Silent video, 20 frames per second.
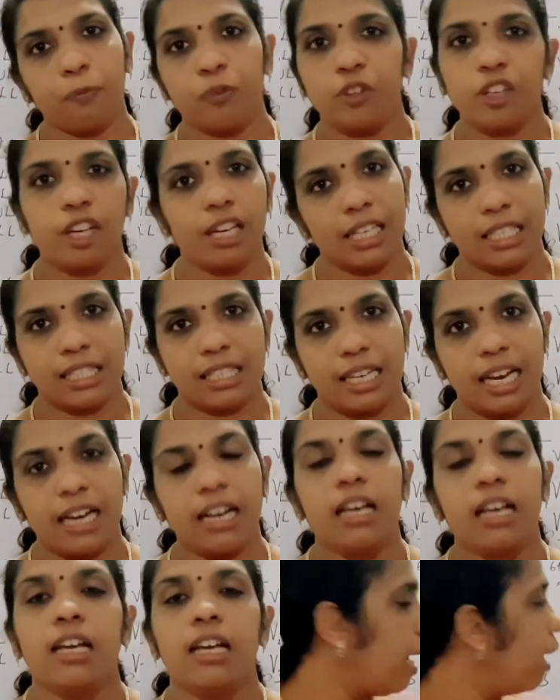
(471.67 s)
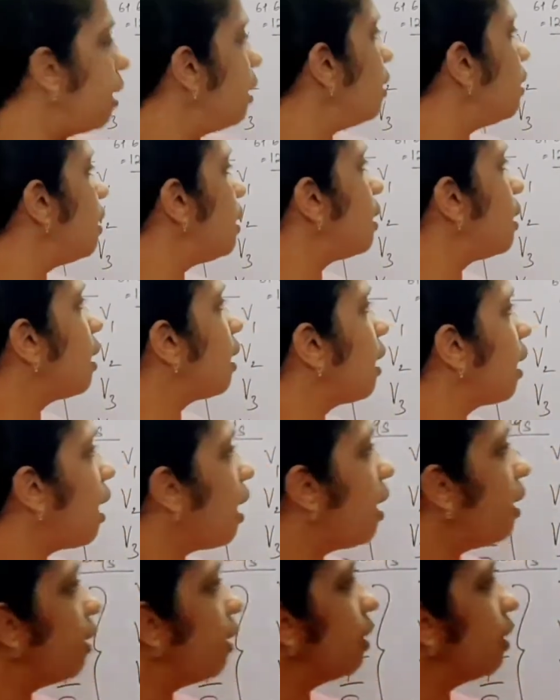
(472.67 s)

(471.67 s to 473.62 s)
Understand? Yeah, this is regarding